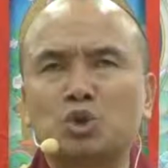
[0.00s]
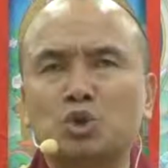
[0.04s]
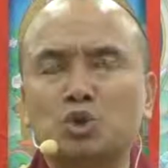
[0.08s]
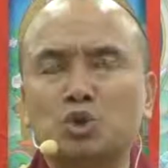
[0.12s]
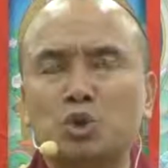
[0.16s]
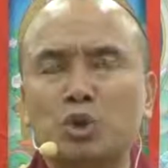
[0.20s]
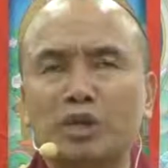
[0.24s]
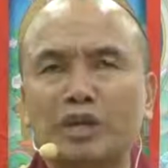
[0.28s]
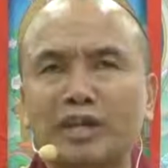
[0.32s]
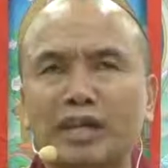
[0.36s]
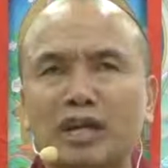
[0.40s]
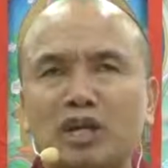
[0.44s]

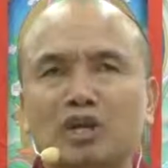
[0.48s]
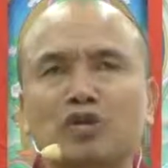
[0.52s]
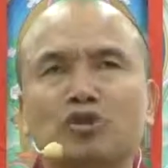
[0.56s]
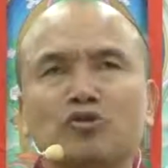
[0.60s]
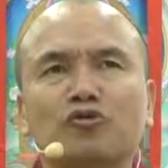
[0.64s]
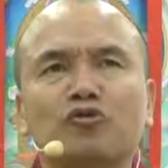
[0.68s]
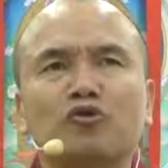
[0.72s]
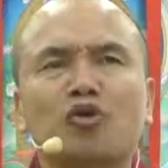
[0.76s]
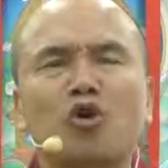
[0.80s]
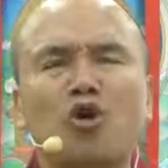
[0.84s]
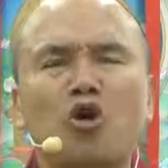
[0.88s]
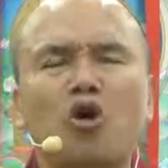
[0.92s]
to get rid
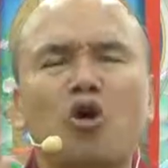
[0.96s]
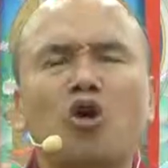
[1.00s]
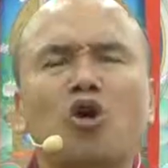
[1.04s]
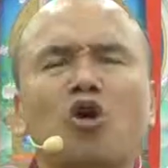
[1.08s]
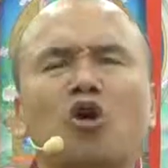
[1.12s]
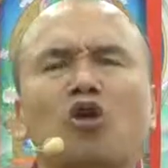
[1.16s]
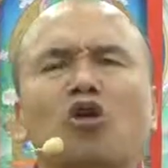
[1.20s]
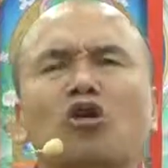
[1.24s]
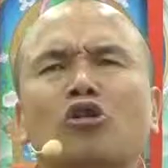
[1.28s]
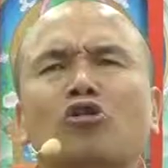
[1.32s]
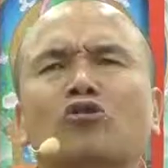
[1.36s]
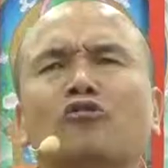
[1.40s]
of
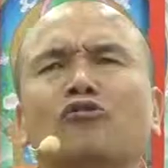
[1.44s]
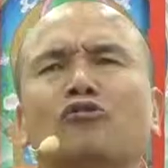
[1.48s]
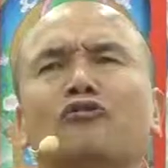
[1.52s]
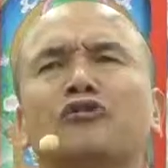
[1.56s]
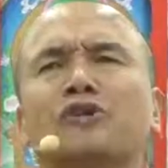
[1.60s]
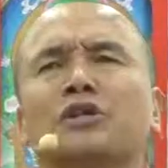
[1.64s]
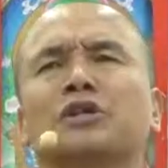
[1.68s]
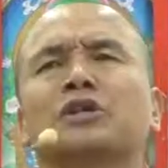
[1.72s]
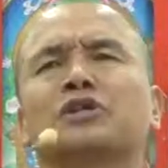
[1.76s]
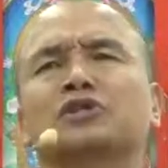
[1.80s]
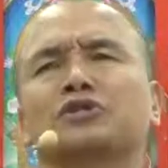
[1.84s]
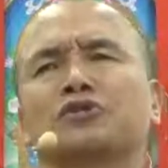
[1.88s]
all
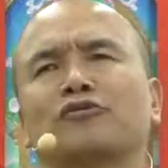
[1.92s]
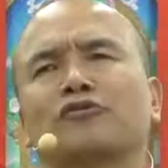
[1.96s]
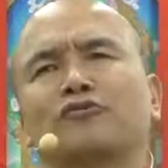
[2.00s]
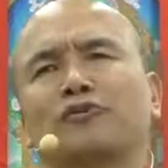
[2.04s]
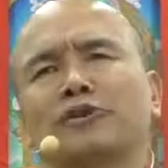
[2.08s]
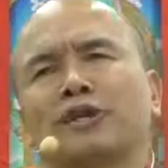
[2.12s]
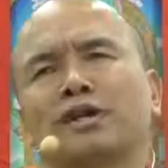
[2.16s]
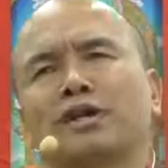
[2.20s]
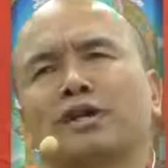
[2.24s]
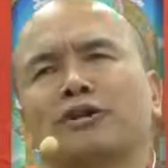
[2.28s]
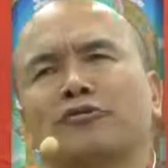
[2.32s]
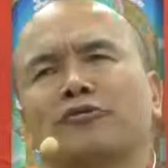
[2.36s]
fears of
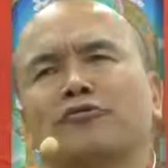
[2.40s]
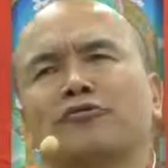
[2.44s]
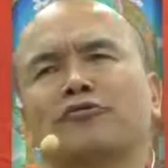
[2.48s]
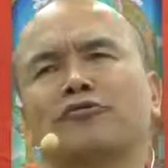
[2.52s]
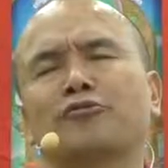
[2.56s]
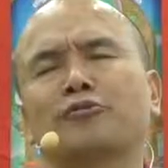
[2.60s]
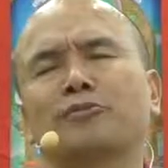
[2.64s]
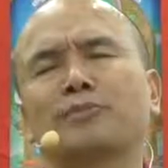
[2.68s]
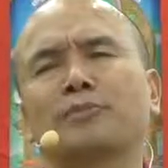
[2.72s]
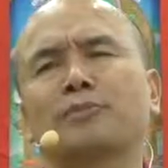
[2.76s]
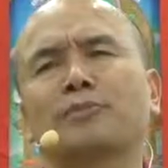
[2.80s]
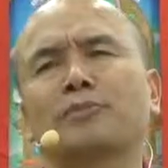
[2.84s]

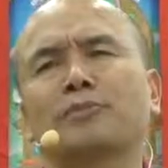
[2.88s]
life,